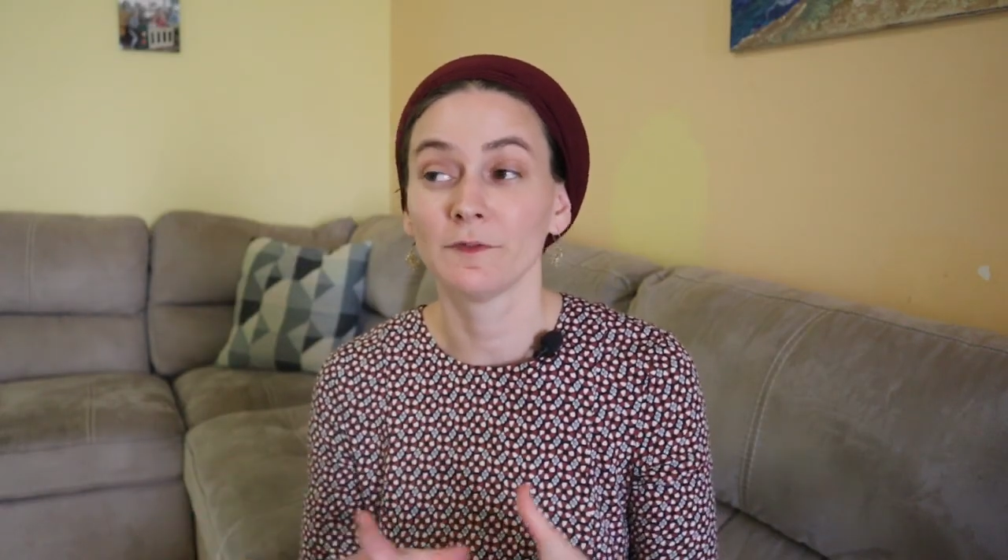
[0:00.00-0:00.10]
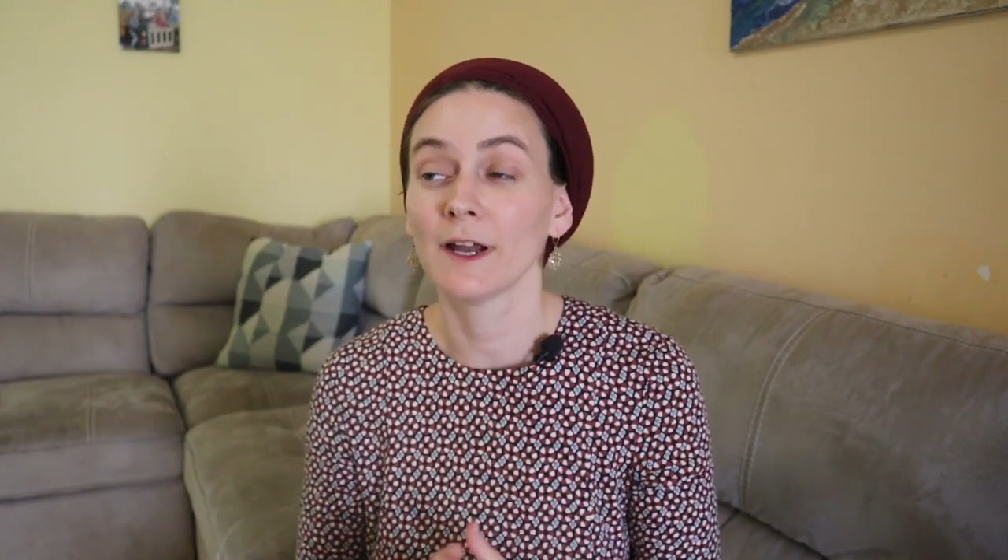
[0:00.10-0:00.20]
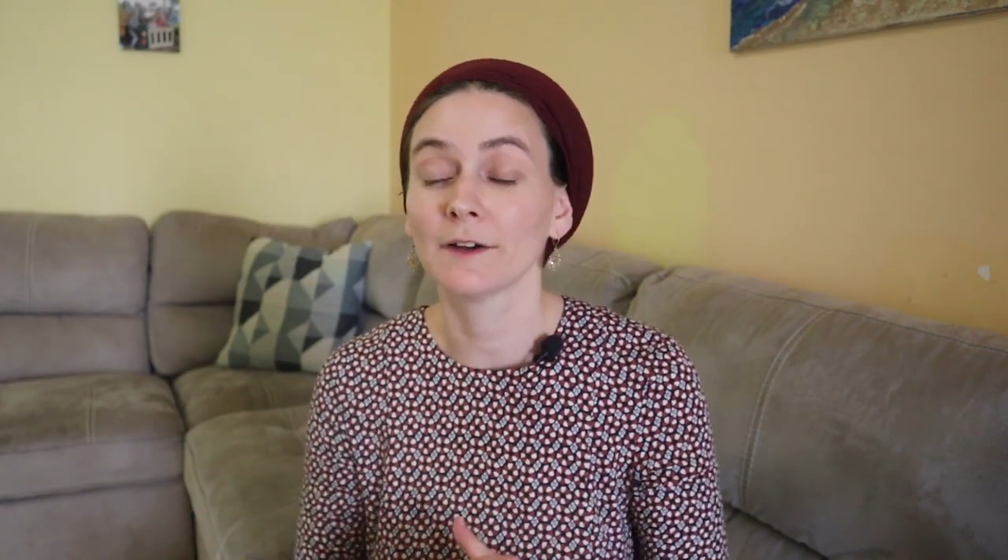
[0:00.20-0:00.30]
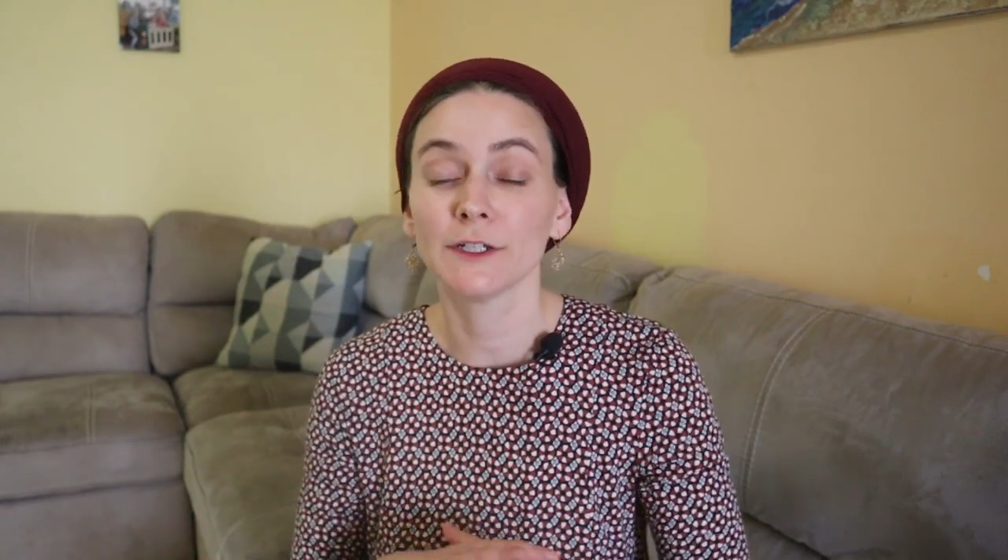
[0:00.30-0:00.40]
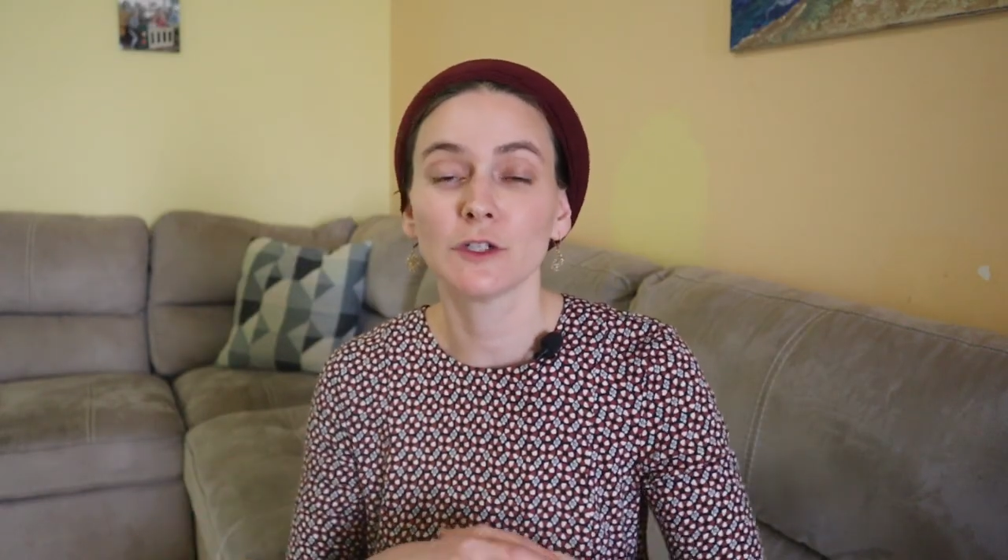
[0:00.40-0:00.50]

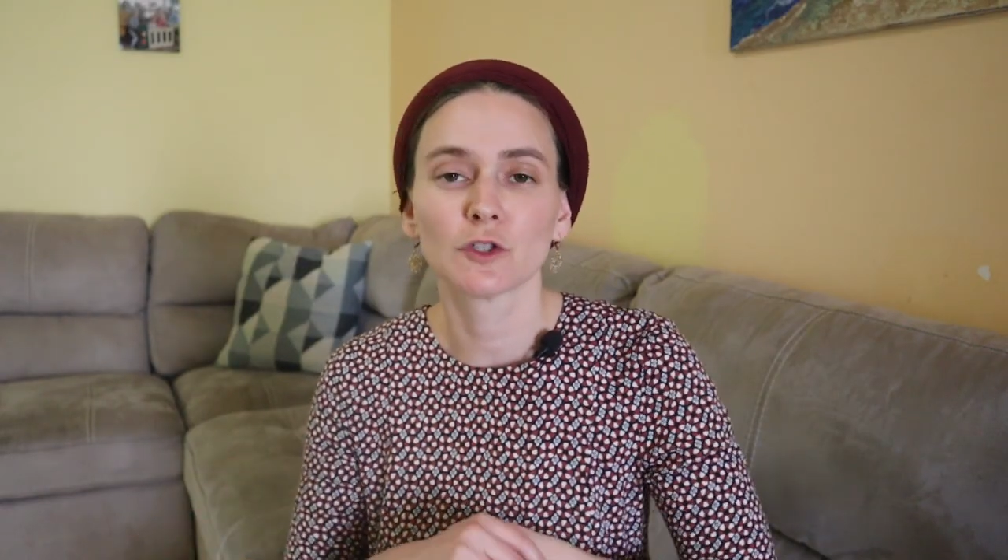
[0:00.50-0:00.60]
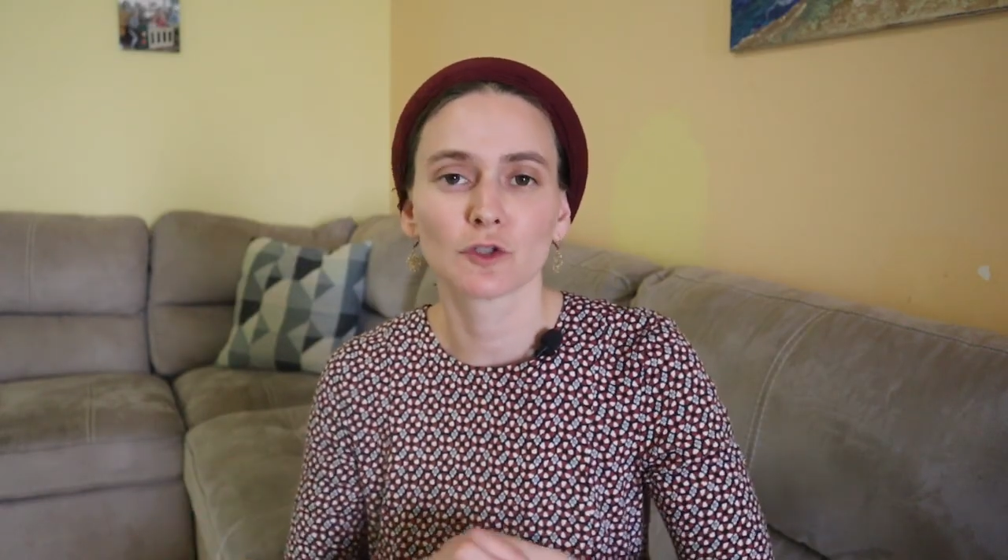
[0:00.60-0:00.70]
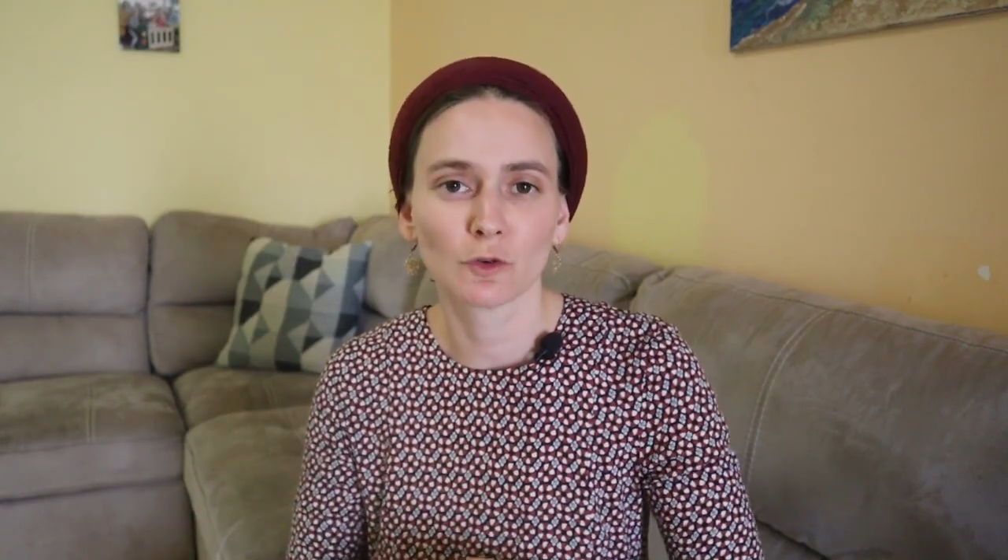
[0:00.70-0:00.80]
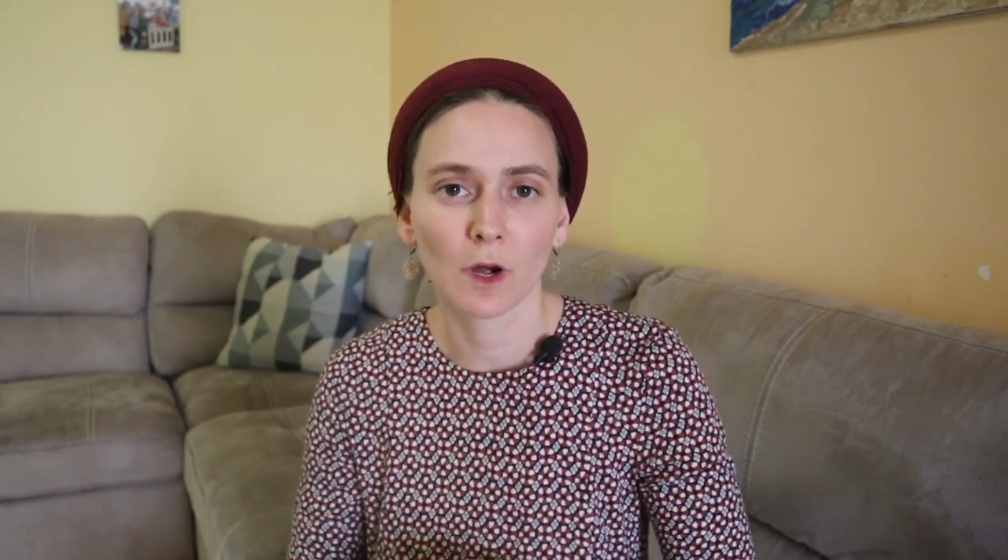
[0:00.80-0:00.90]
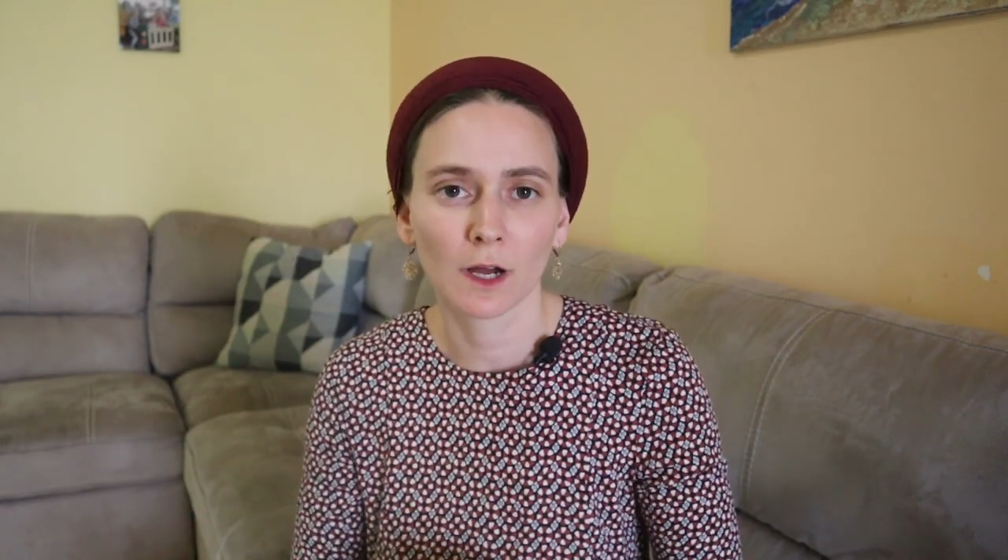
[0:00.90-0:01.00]
very
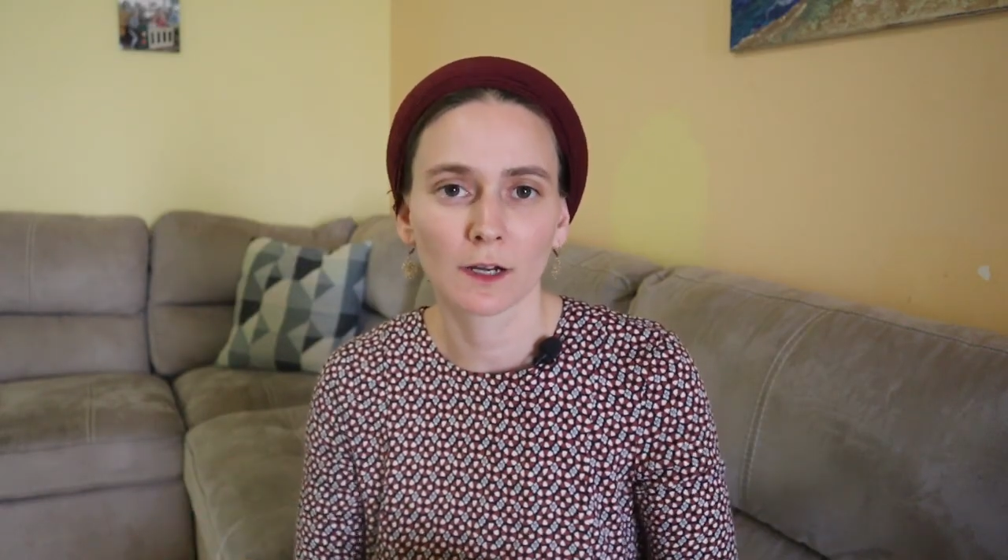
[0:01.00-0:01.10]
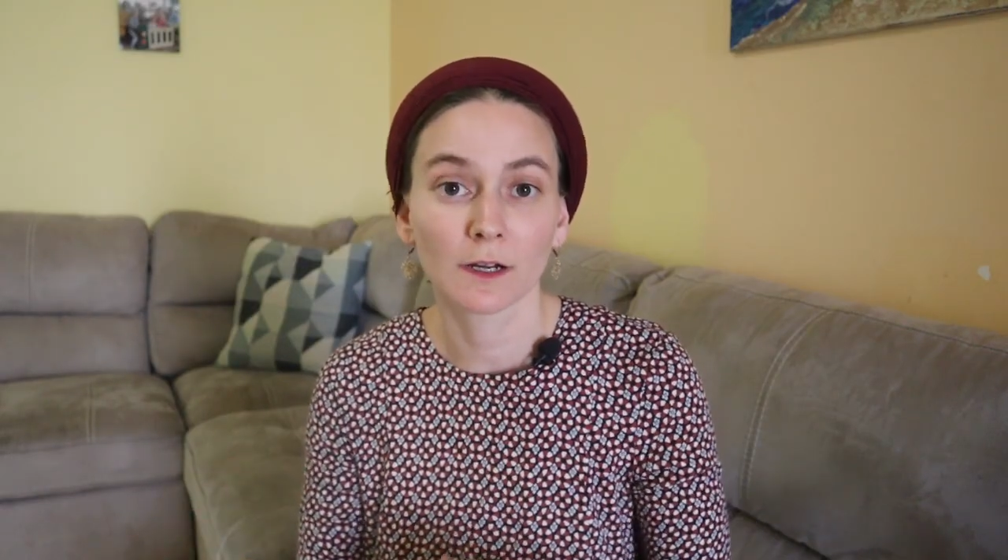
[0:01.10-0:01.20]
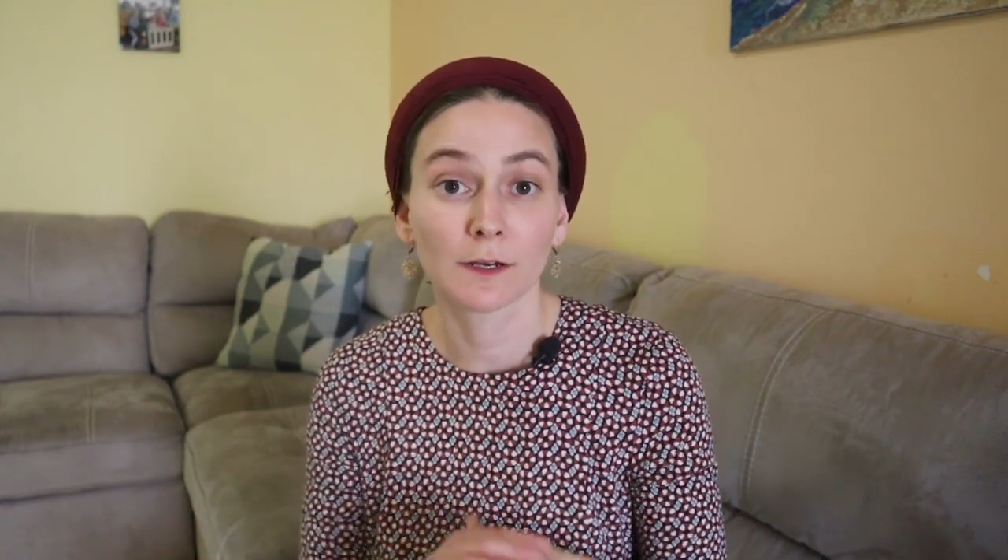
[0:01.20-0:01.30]
strong